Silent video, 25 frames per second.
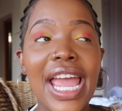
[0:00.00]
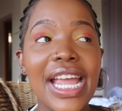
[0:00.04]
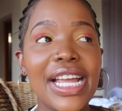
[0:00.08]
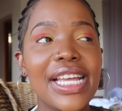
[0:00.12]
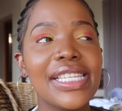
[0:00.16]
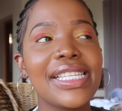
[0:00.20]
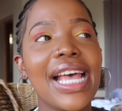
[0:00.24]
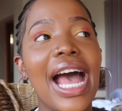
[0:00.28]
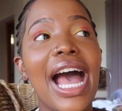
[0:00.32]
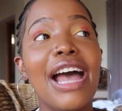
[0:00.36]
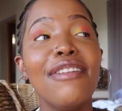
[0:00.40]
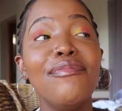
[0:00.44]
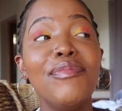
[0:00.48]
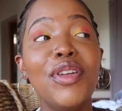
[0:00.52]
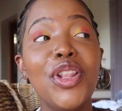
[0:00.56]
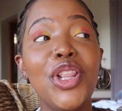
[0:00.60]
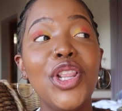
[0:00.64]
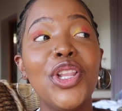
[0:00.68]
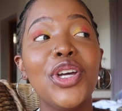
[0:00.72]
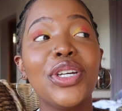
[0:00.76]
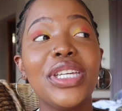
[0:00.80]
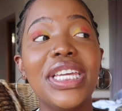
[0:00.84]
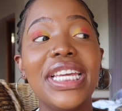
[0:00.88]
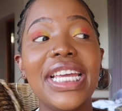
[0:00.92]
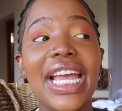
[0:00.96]
because I've
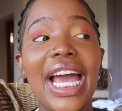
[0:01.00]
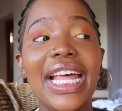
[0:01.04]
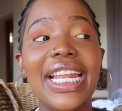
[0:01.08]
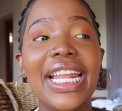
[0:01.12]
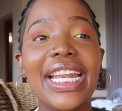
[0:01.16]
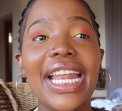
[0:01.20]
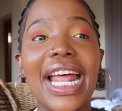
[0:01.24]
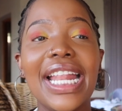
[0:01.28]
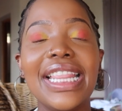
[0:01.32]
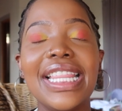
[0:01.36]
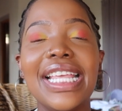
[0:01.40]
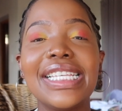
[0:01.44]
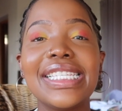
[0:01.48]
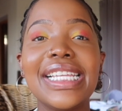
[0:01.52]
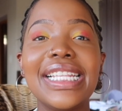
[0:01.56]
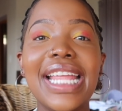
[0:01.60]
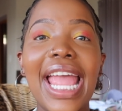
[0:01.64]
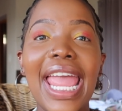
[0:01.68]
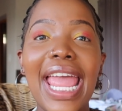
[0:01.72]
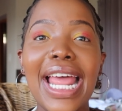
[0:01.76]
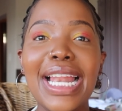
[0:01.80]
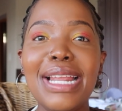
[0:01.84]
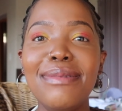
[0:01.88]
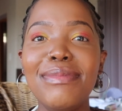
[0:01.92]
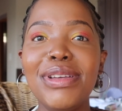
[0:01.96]
been looking at it and there's an
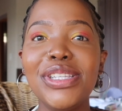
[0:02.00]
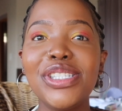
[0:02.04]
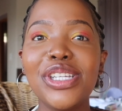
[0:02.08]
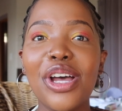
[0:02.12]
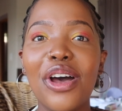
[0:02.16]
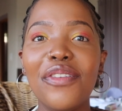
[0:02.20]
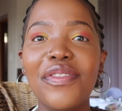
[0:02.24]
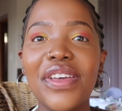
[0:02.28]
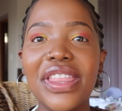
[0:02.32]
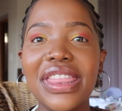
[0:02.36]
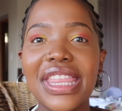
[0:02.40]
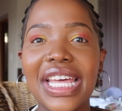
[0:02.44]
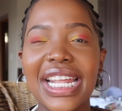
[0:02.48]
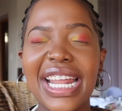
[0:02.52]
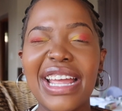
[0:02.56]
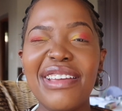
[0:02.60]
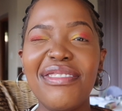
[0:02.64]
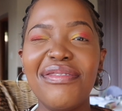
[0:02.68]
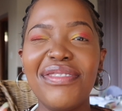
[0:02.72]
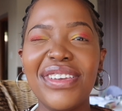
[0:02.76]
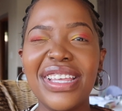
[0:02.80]
element of it that I